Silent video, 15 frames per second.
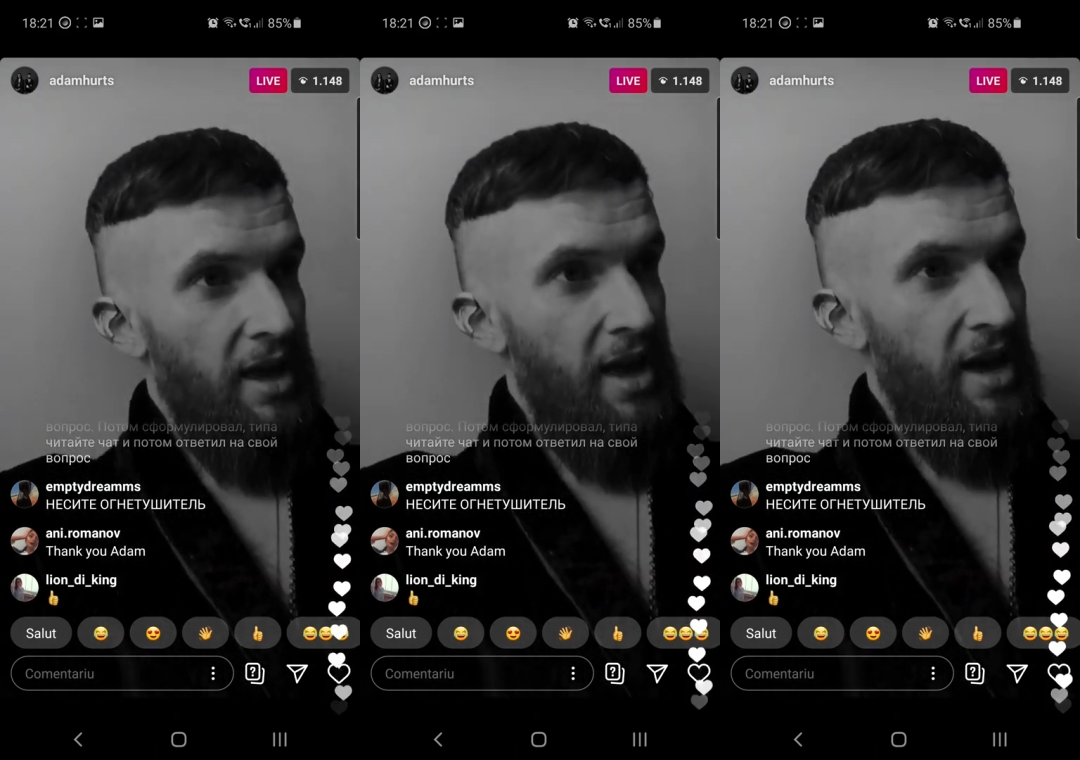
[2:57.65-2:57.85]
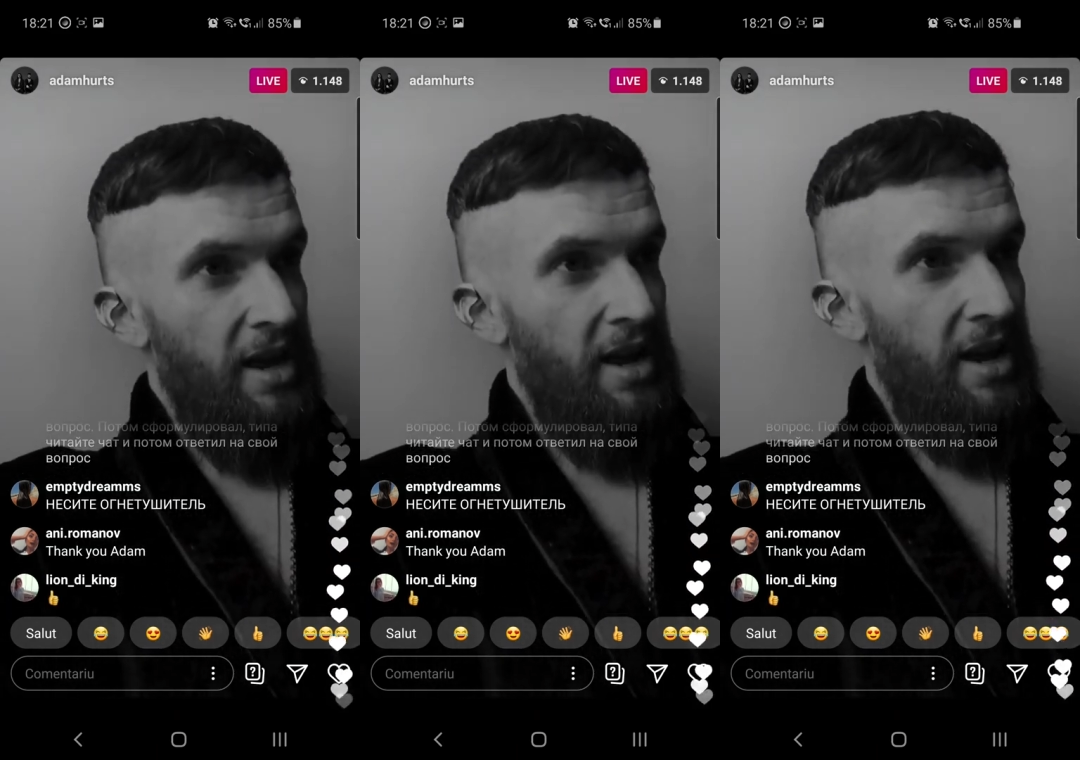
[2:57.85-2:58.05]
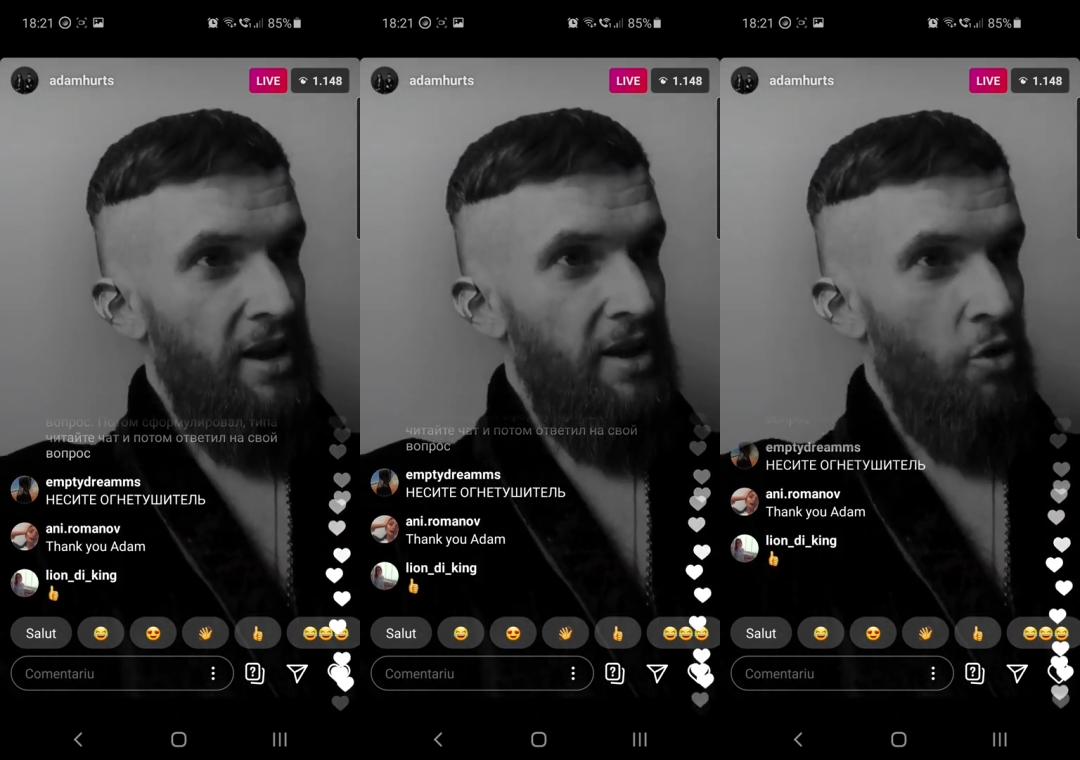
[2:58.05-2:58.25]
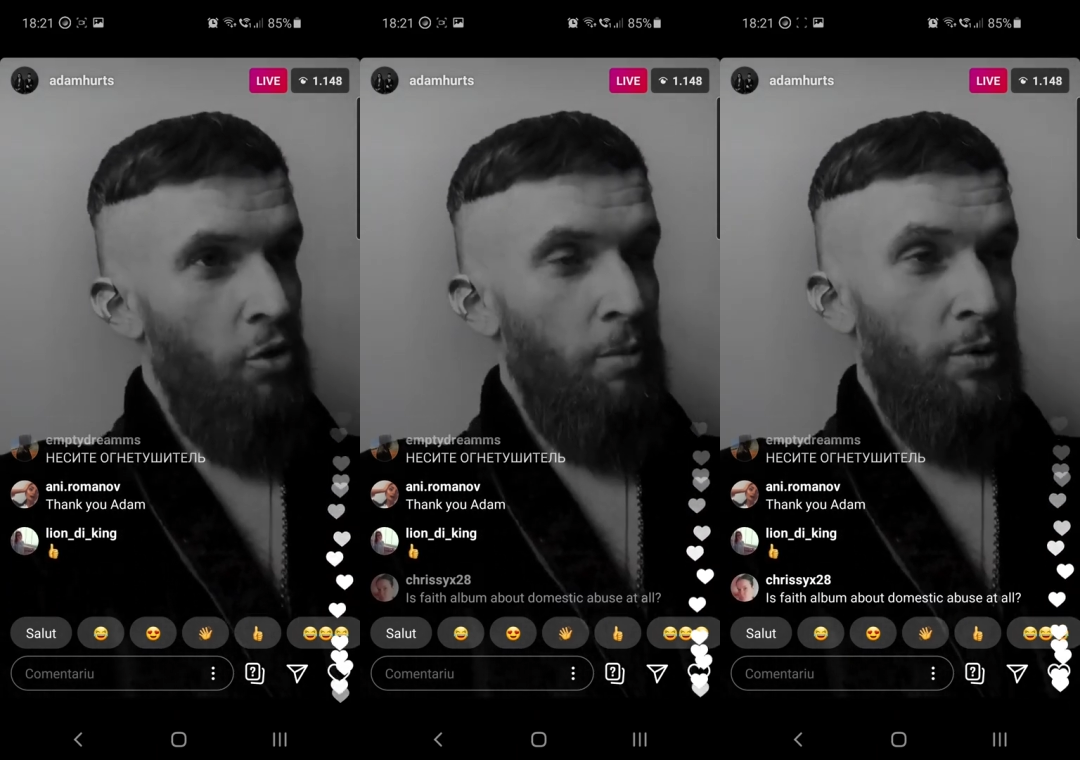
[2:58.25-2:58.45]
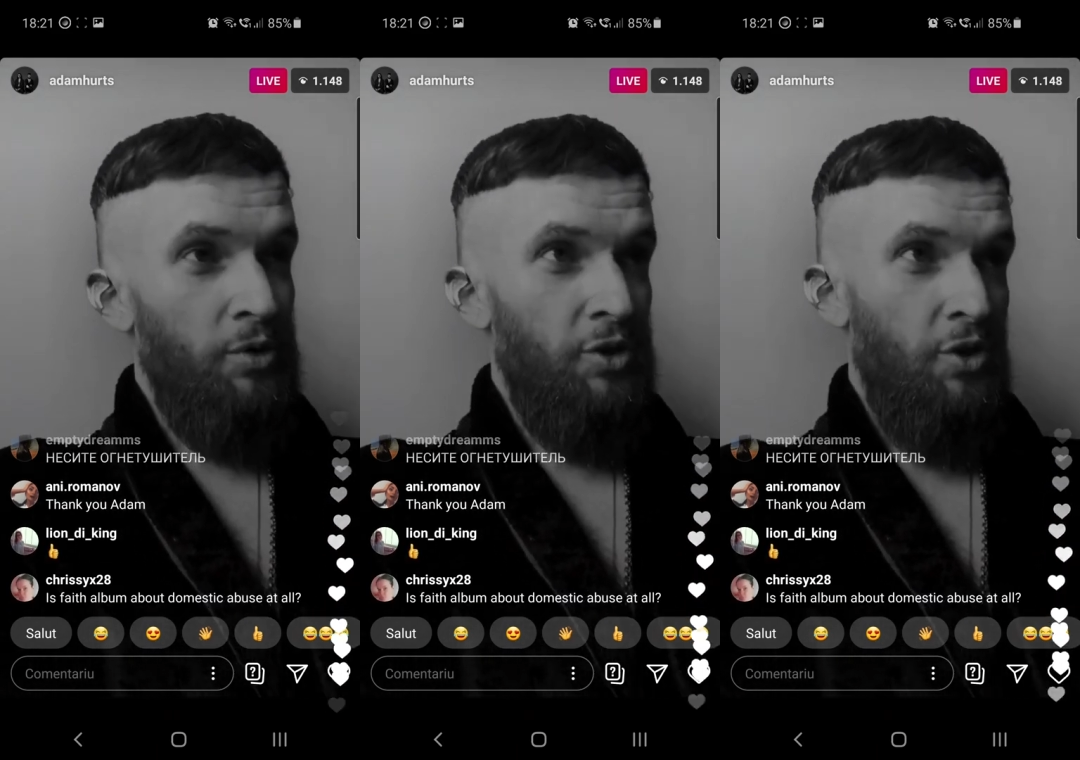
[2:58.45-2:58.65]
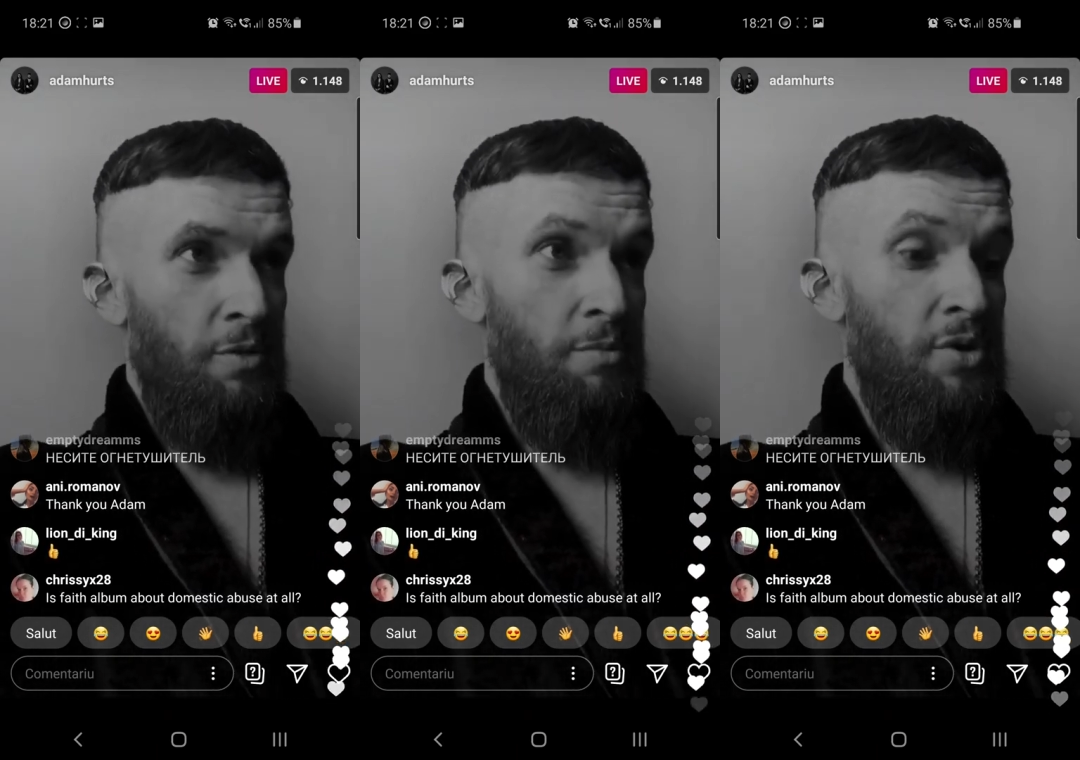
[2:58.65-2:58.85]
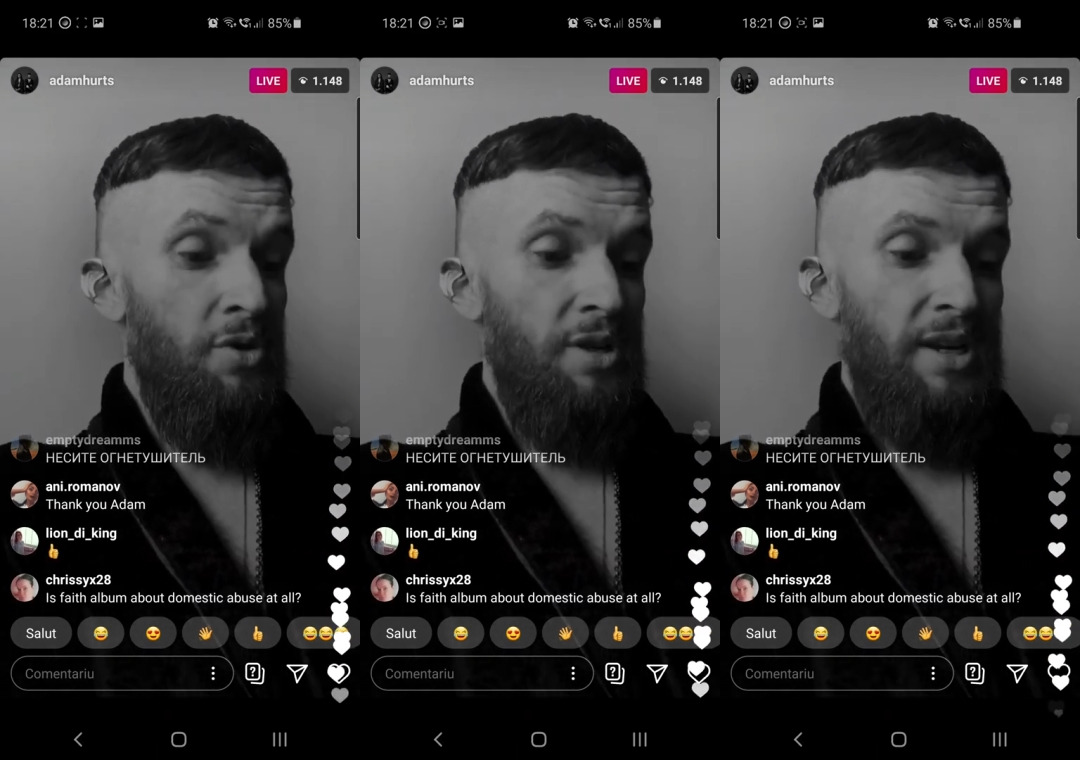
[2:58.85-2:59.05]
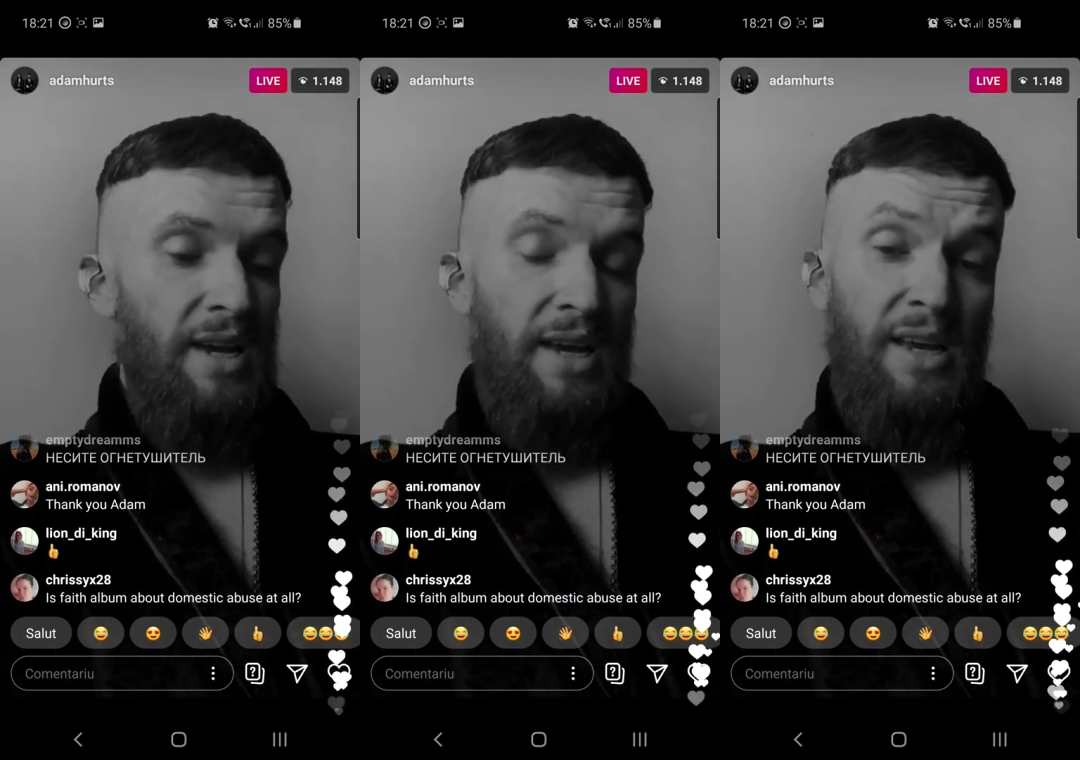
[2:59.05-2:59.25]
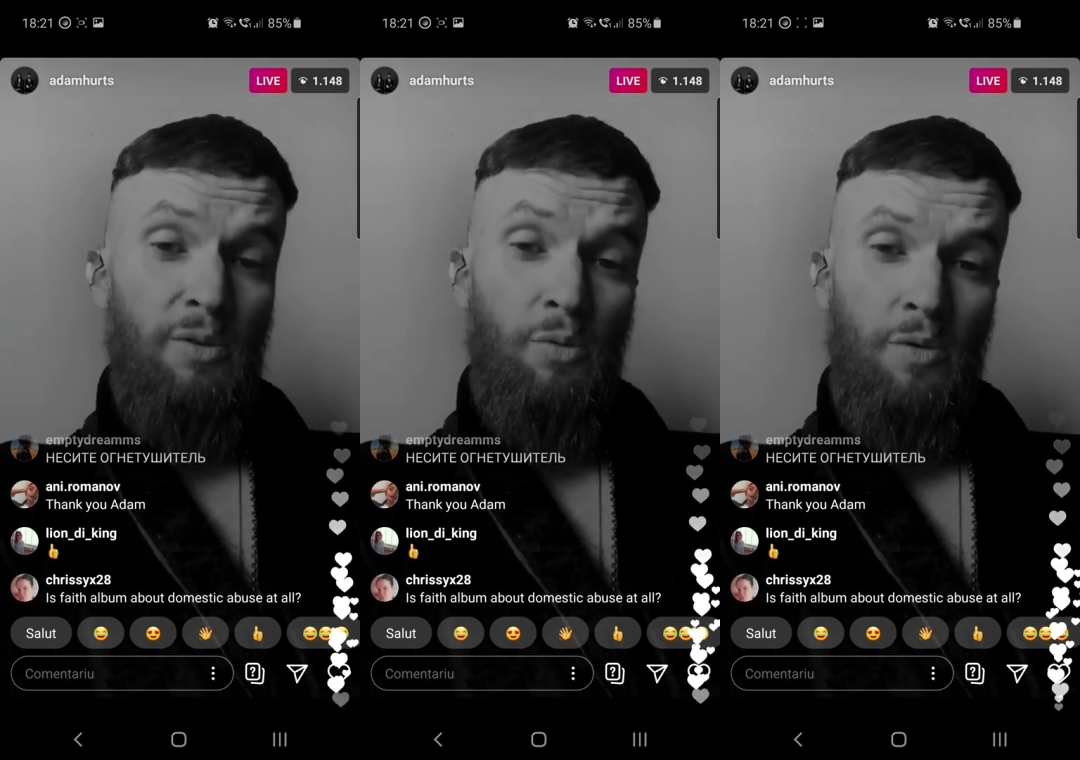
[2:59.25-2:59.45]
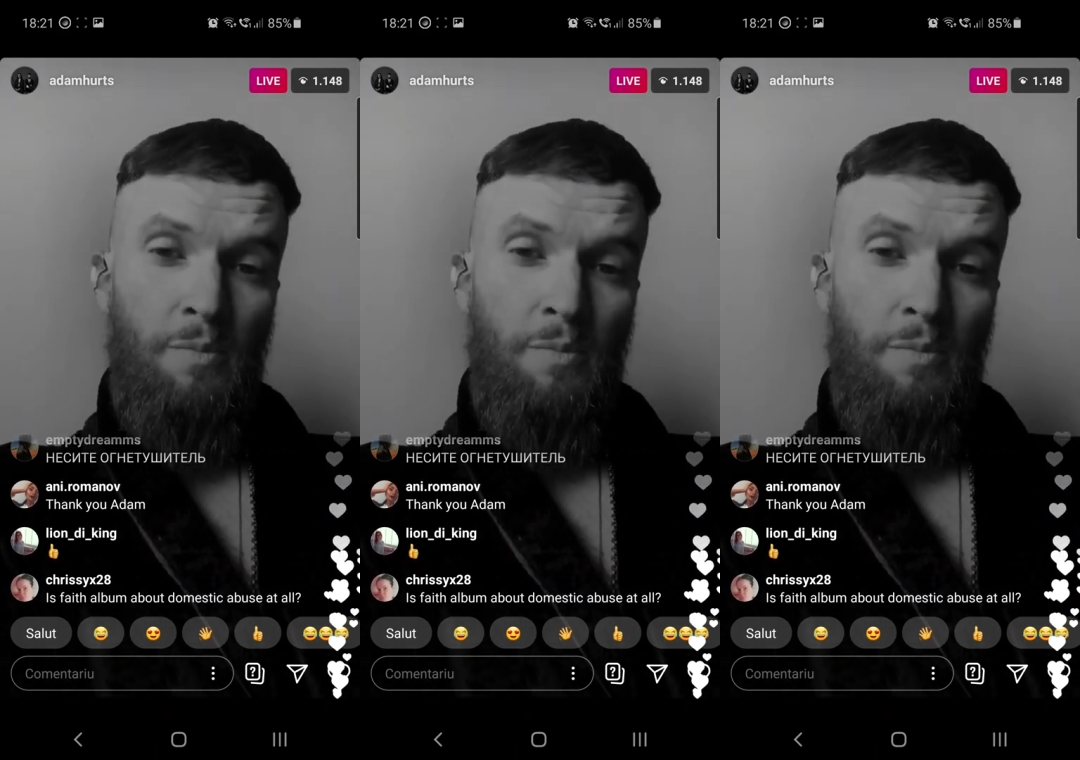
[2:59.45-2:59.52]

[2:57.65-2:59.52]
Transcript: and I almost communicated